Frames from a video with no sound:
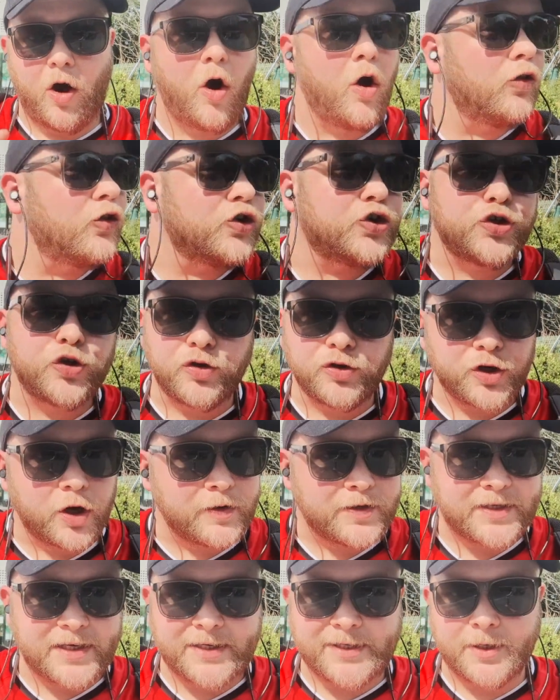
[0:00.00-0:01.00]
on the
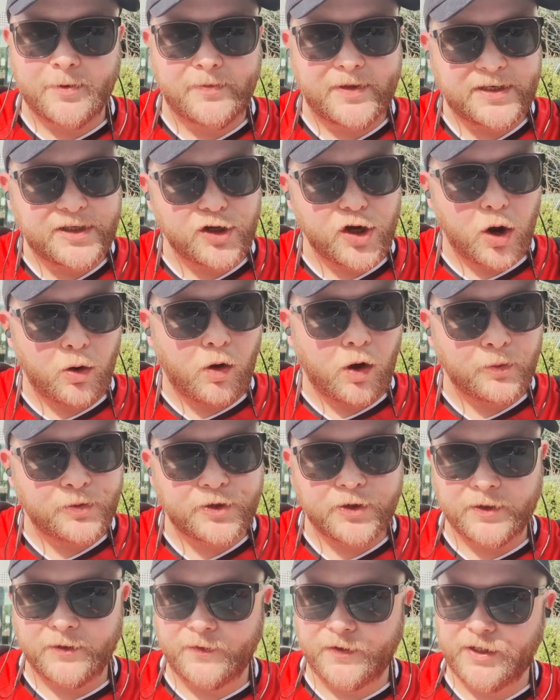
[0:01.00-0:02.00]
Suzhou system. There's no
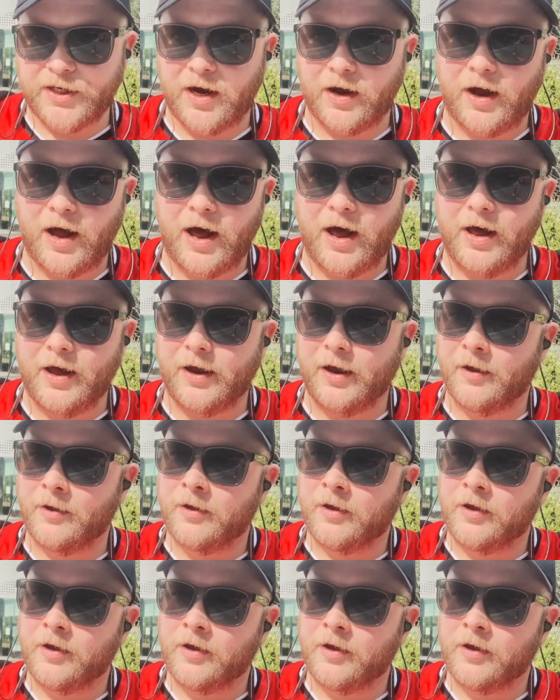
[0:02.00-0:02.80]
options for Shanghai.